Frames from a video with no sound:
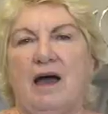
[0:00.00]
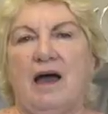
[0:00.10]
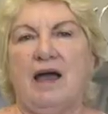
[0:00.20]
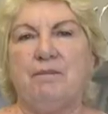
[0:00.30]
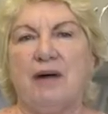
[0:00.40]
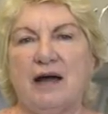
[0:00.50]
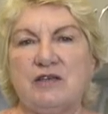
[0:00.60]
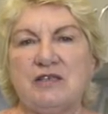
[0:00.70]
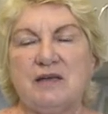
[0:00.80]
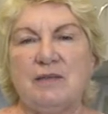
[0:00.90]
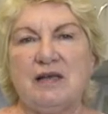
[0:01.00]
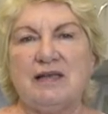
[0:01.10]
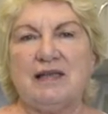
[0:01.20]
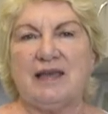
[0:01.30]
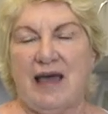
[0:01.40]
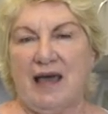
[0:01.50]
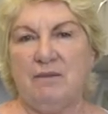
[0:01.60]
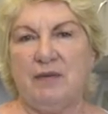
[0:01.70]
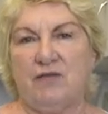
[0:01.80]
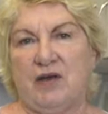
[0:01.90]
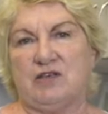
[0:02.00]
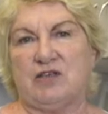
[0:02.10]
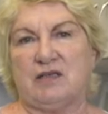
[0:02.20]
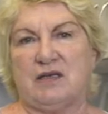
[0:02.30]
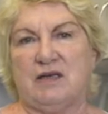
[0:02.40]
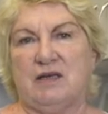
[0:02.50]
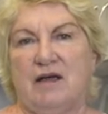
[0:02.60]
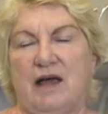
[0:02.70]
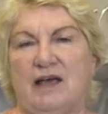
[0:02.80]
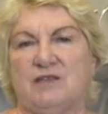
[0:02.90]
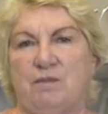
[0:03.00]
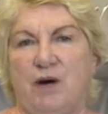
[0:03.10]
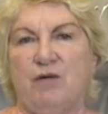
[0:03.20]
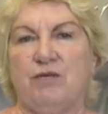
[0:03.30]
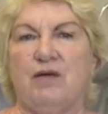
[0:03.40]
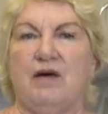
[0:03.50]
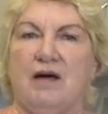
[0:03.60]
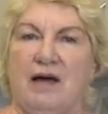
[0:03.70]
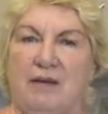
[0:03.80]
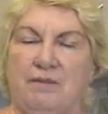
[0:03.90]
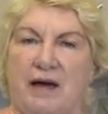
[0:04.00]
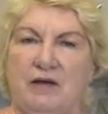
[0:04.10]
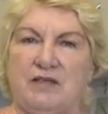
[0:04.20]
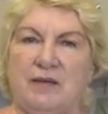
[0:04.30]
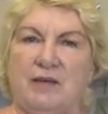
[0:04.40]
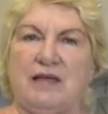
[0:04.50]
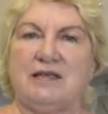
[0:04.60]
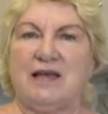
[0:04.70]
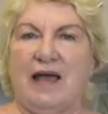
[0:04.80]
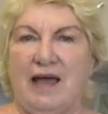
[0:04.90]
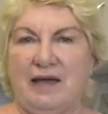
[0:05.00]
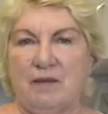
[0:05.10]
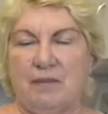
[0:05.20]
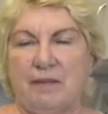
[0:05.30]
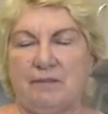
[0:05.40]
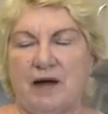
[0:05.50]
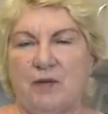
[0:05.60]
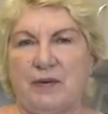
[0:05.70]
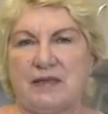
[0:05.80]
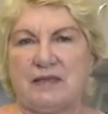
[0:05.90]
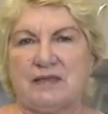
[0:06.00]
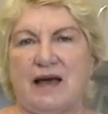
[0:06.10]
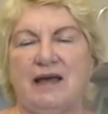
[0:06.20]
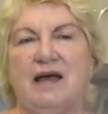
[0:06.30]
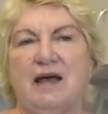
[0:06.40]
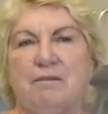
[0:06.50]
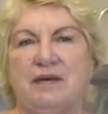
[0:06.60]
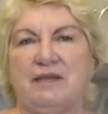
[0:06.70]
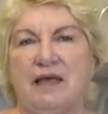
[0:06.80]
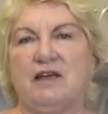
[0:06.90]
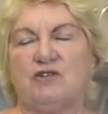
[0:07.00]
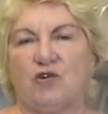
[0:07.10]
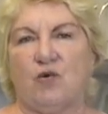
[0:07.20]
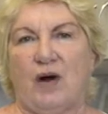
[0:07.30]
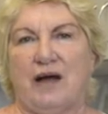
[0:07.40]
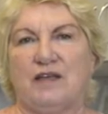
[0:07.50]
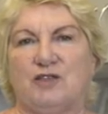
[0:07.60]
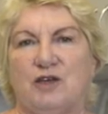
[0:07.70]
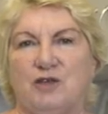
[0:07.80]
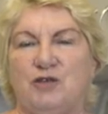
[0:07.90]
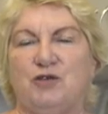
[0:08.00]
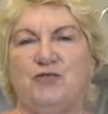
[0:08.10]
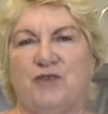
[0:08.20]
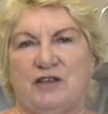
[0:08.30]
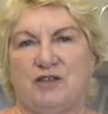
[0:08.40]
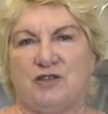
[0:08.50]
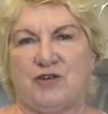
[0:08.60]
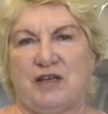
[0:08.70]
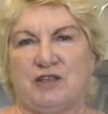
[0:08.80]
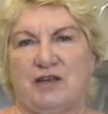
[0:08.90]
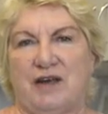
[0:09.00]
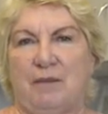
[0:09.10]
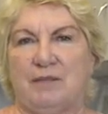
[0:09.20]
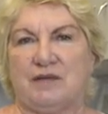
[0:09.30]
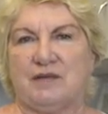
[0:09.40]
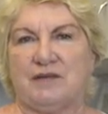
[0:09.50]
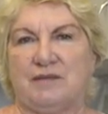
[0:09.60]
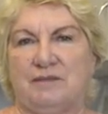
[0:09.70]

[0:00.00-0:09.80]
A biostimulant can be registered as both a biostimulant and a biopesticide, but then it requires two registration numbers.